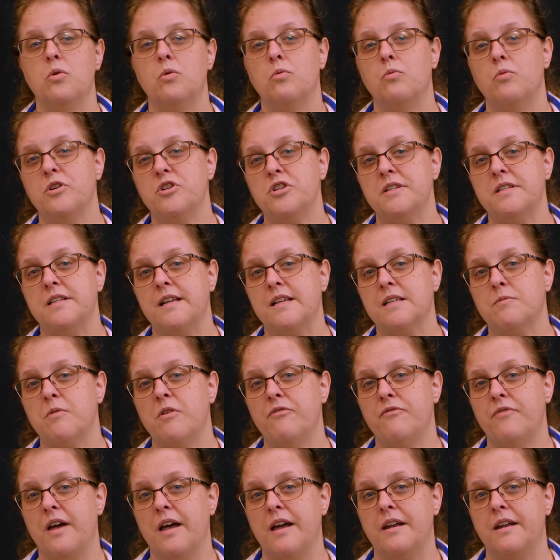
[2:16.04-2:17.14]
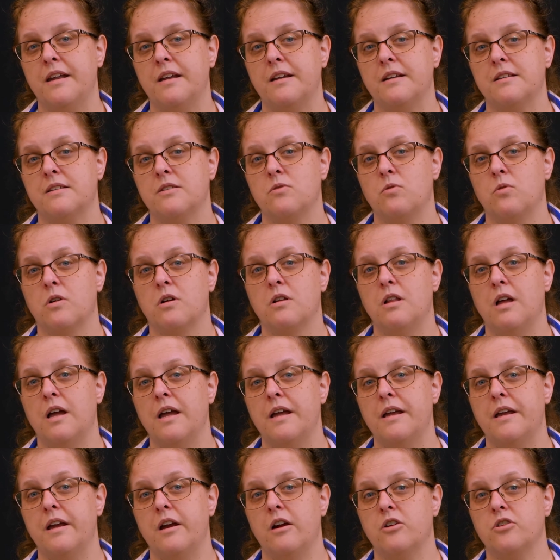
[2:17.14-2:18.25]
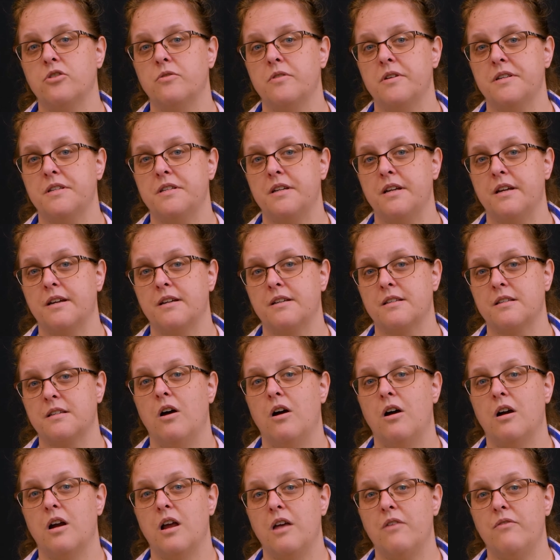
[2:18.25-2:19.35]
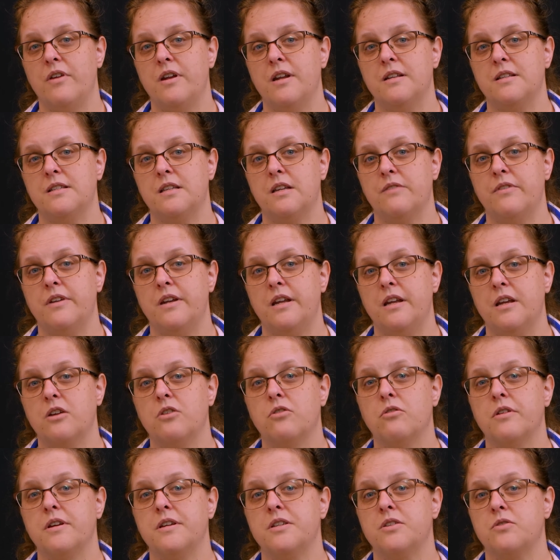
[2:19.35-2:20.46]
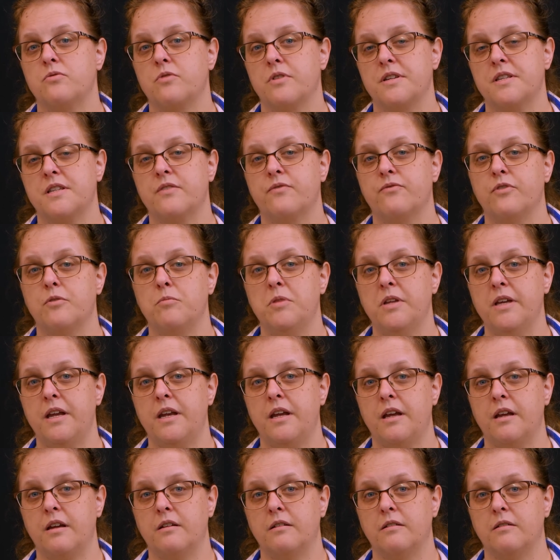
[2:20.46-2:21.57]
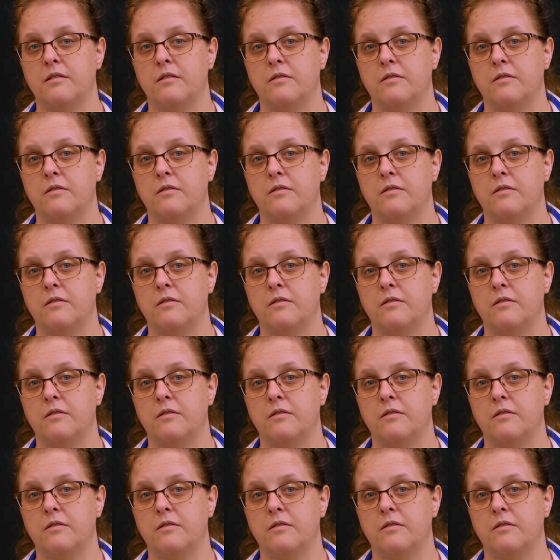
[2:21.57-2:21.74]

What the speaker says: Which assessment findings or client characteristics are evidence of an increased risk for bleeding?